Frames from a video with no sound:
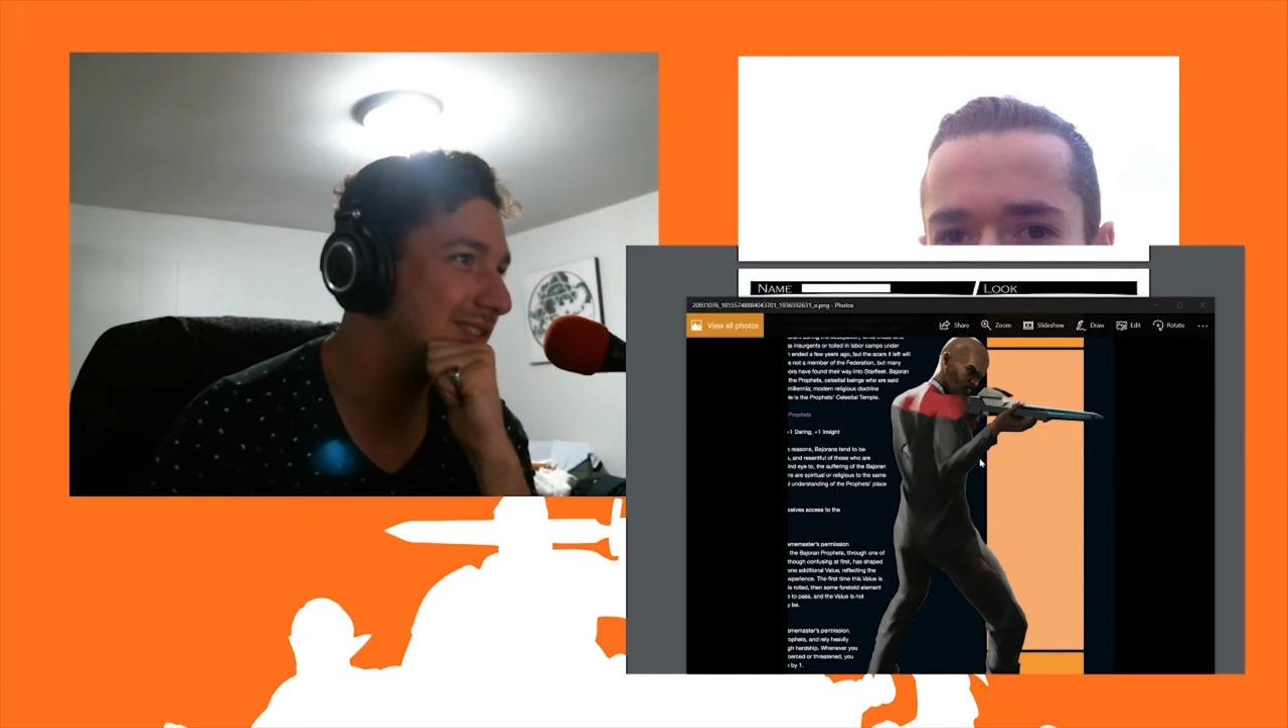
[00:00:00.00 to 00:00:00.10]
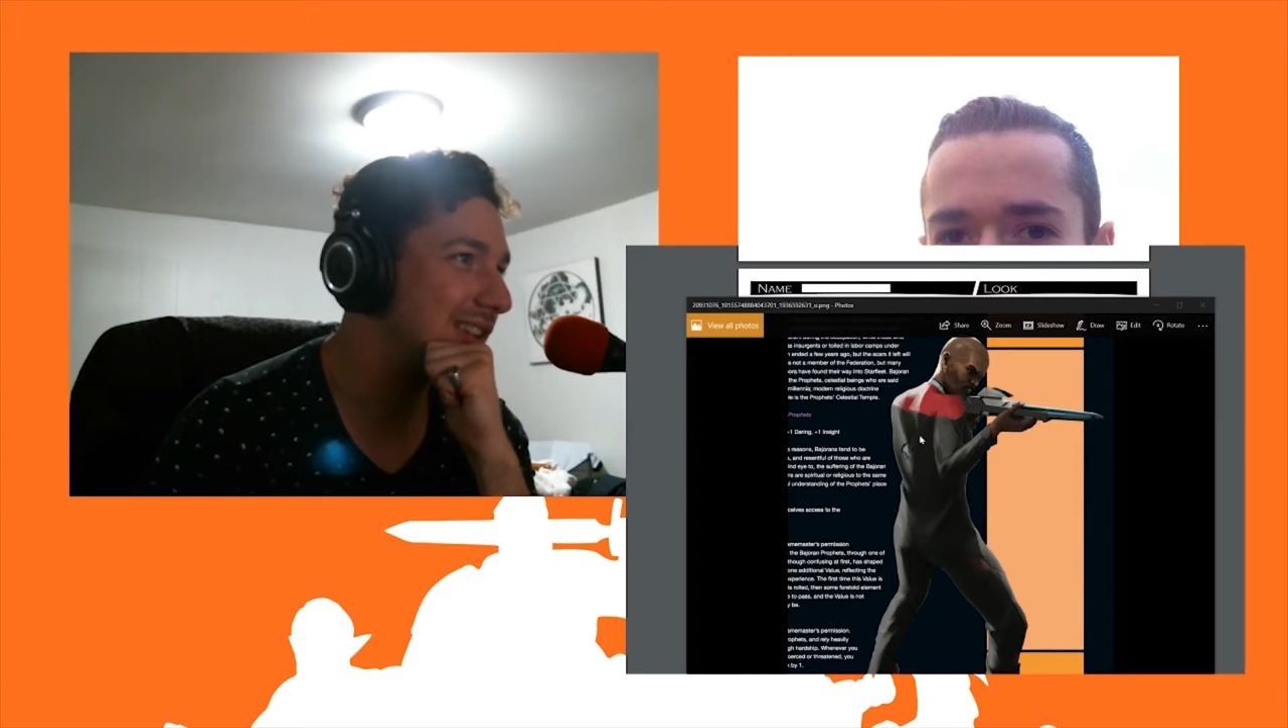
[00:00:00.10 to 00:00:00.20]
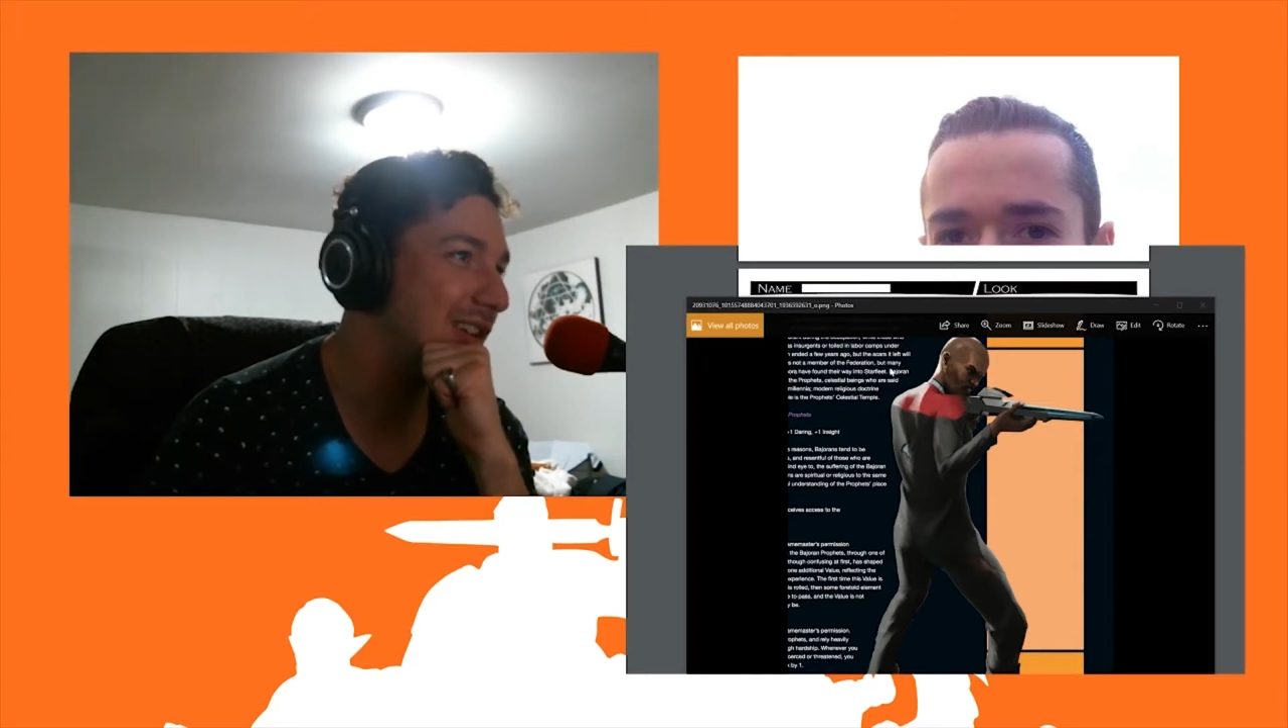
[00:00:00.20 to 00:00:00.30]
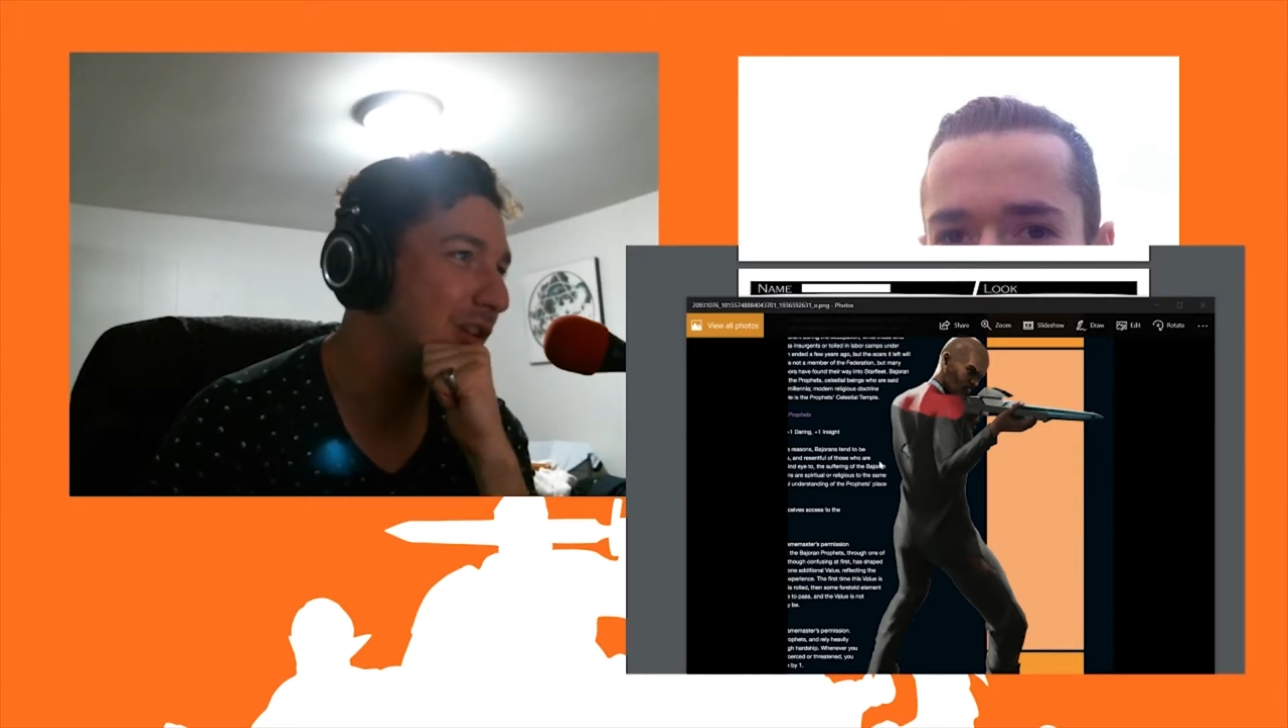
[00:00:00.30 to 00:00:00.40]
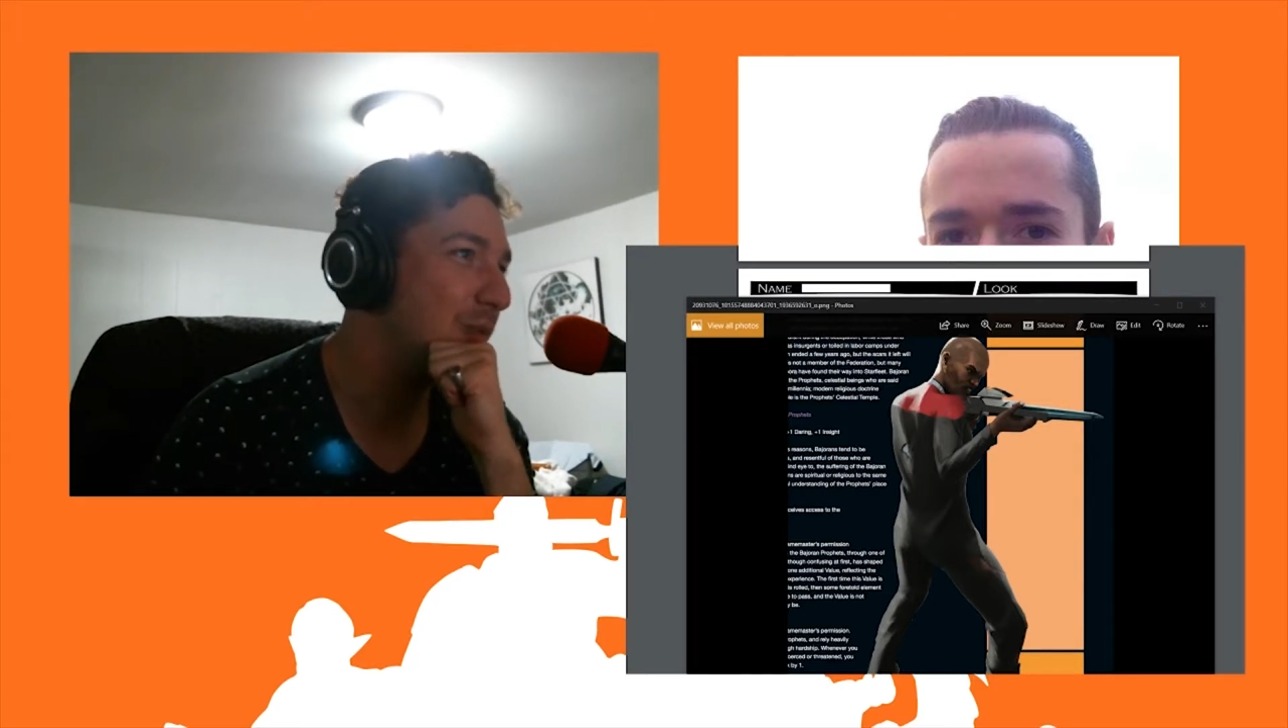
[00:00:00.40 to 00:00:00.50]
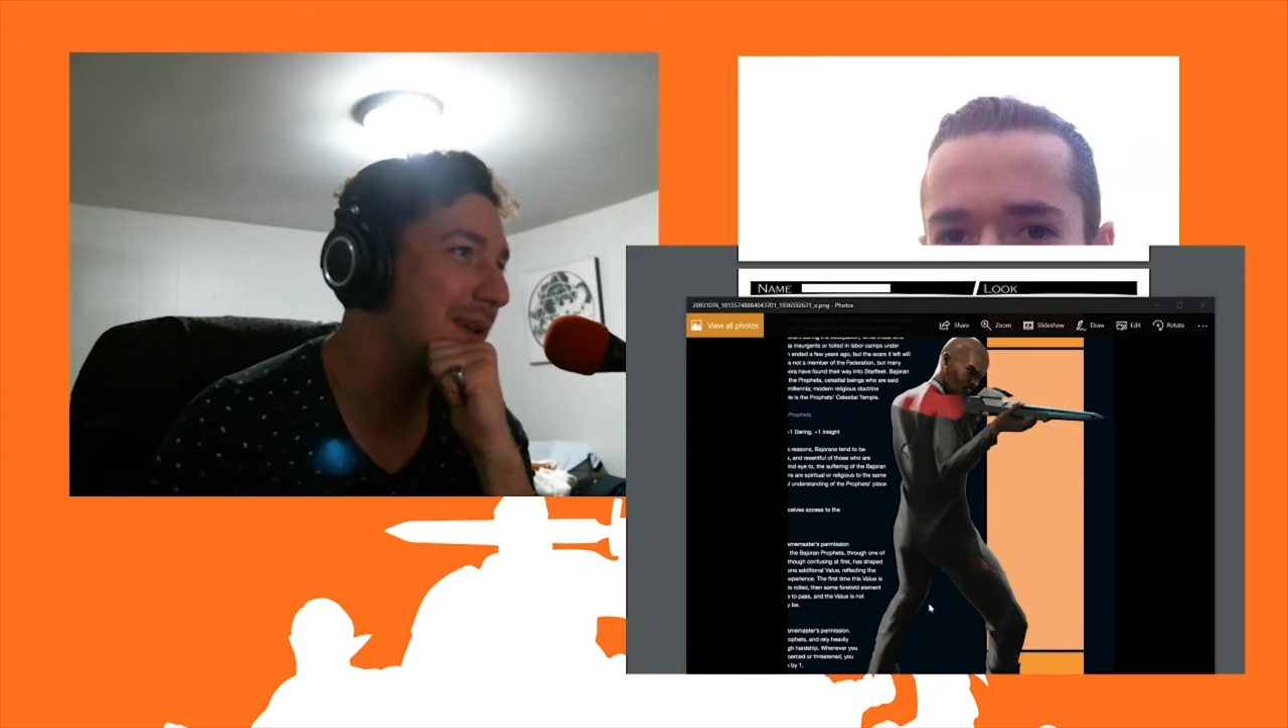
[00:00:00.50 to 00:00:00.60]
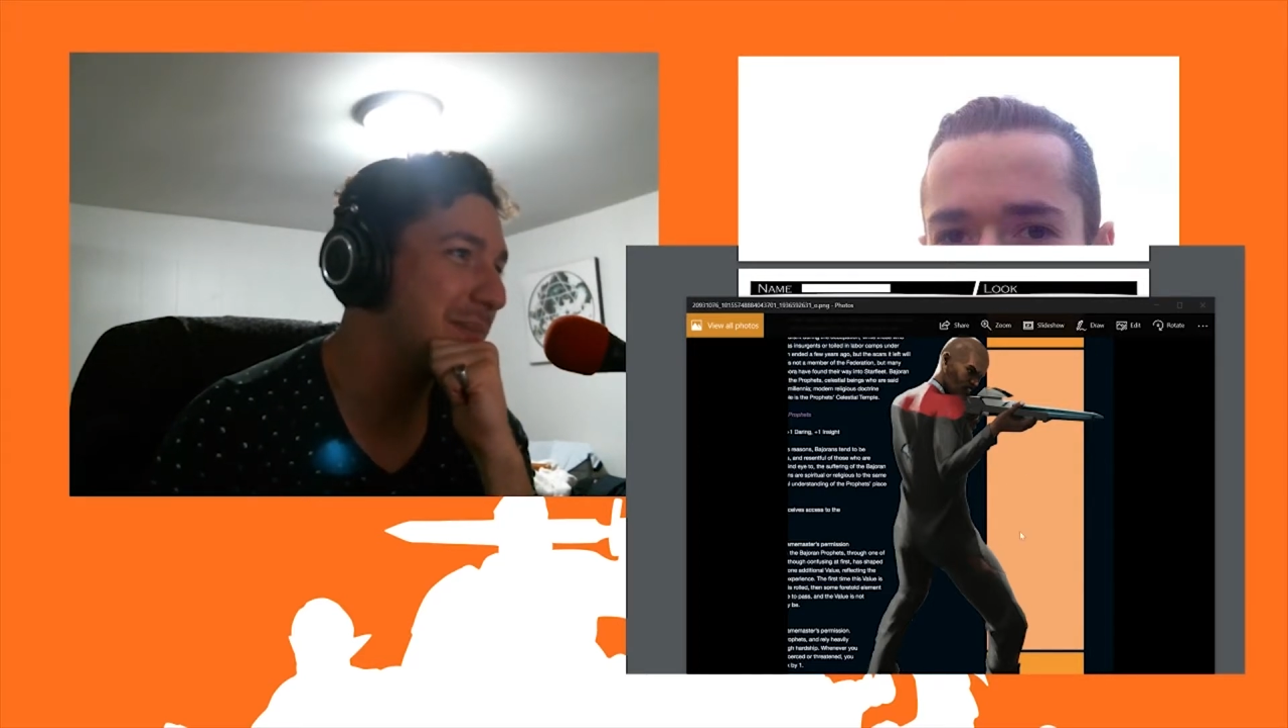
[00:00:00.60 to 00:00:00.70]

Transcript: on a white